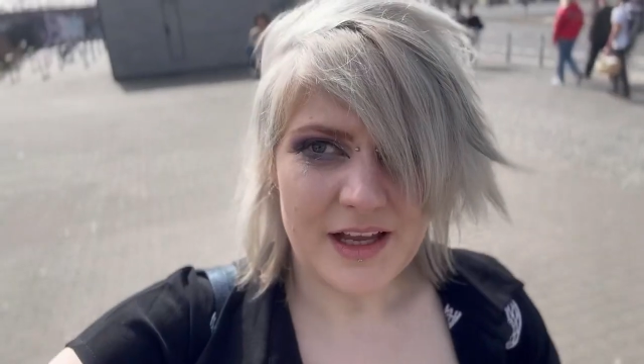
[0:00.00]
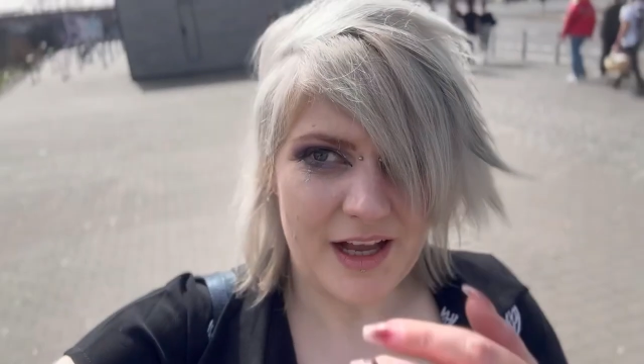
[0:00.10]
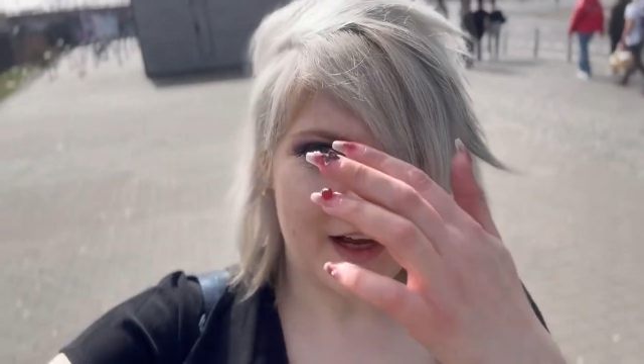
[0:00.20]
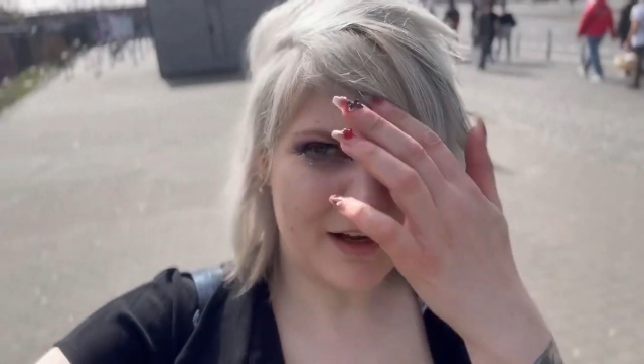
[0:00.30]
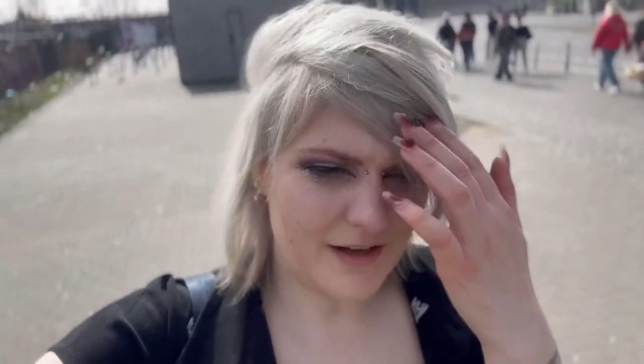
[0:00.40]

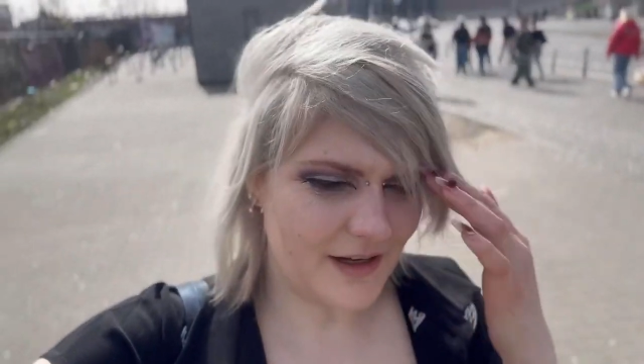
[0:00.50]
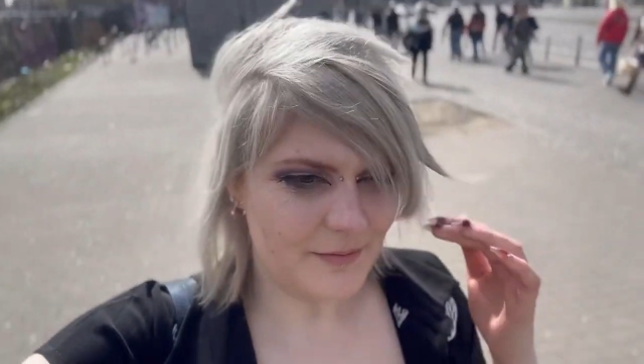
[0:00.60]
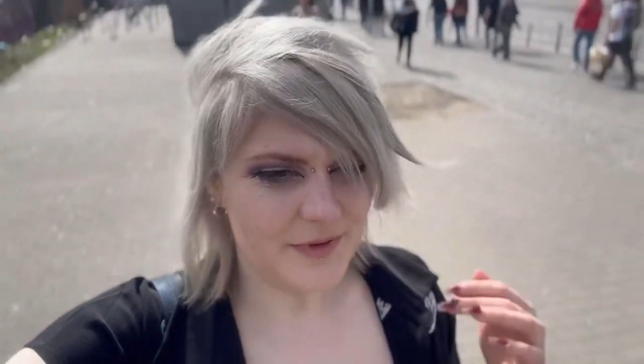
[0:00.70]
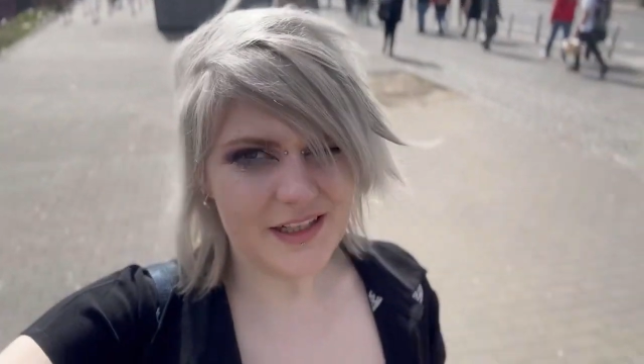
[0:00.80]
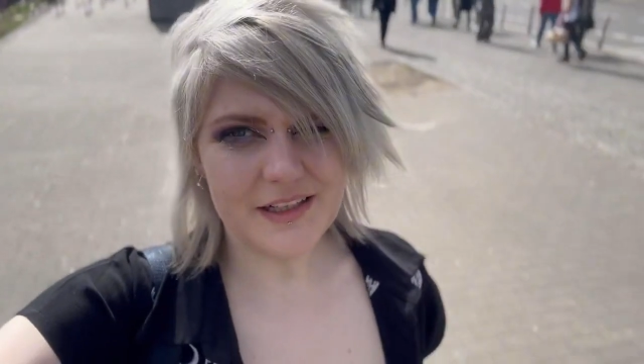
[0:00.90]
Uh, I
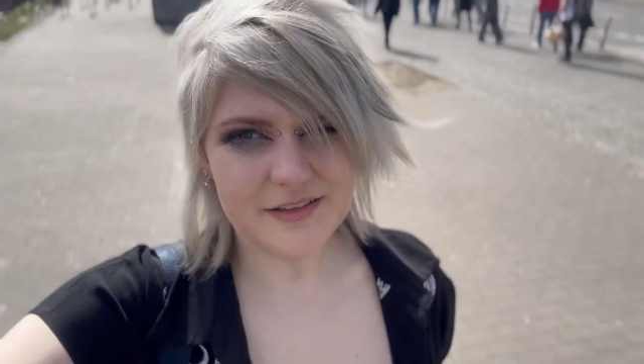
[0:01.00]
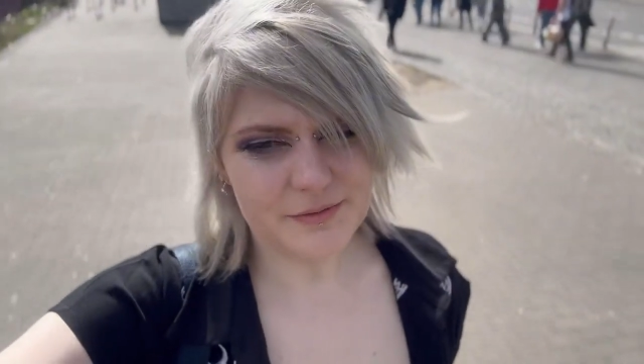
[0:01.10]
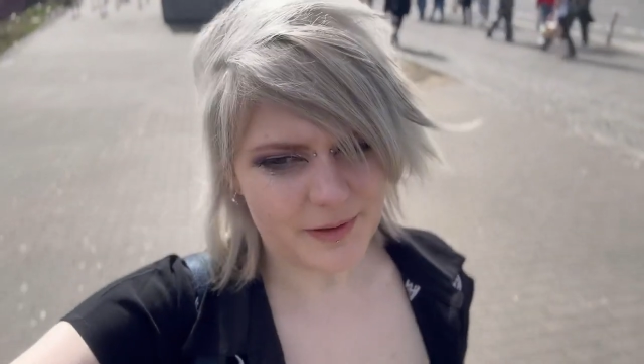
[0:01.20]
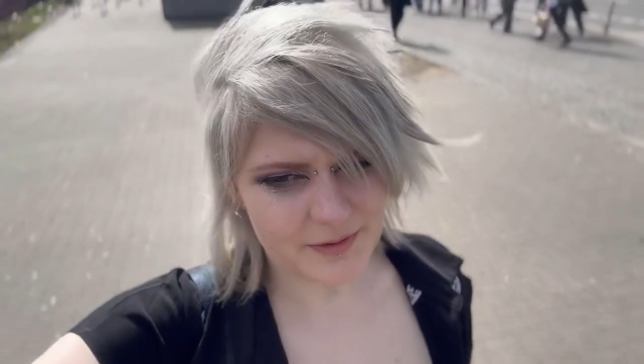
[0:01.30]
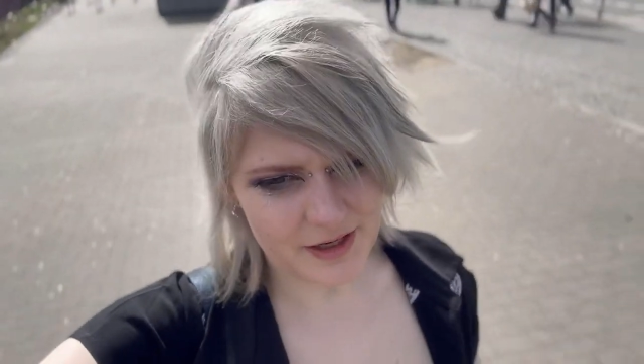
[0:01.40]
mean, it's
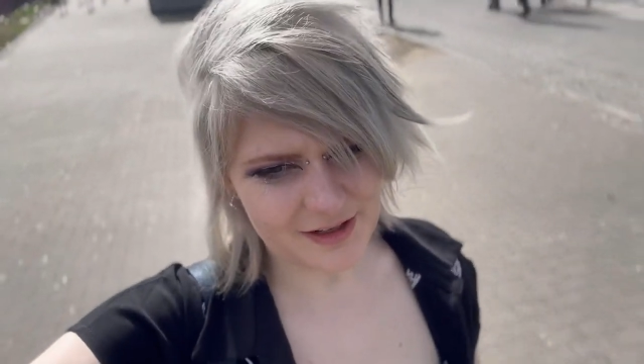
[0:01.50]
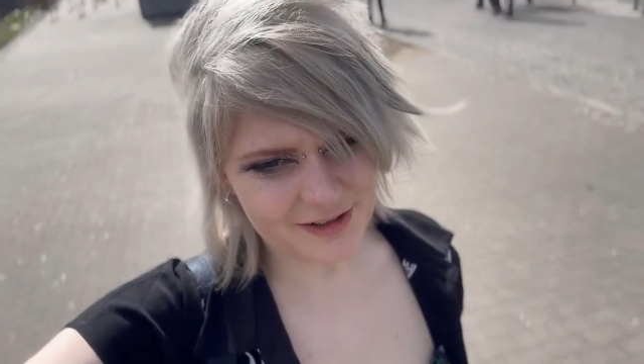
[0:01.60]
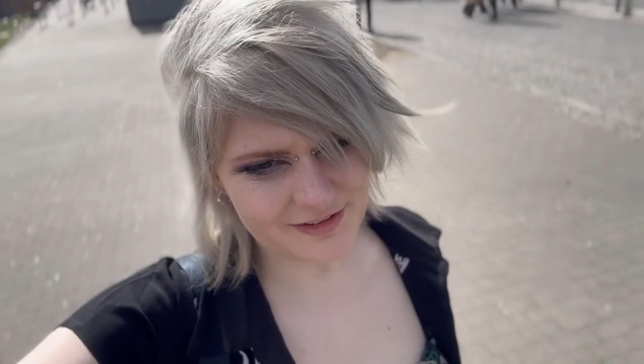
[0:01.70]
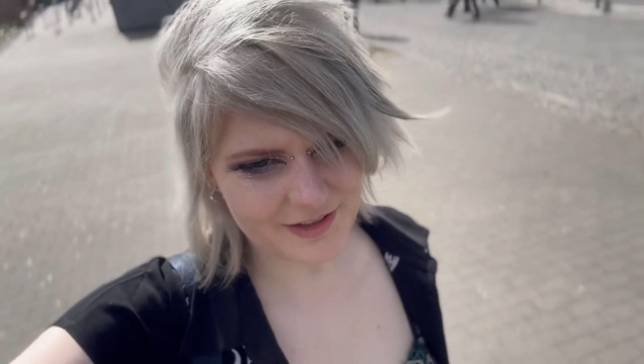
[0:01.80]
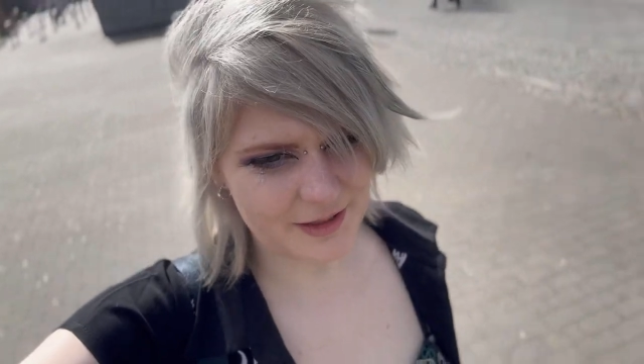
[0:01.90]
very hot
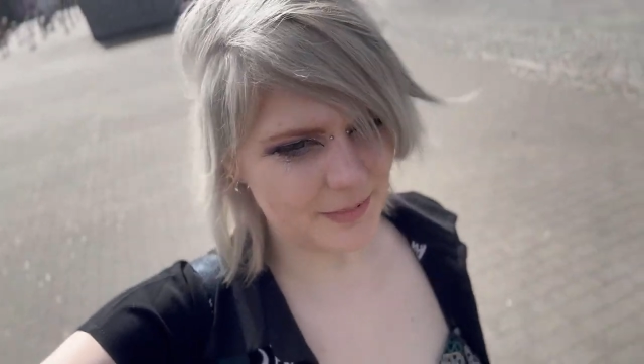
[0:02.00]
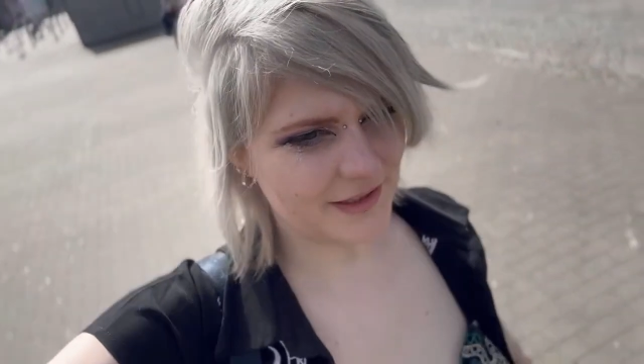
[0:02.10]
outside,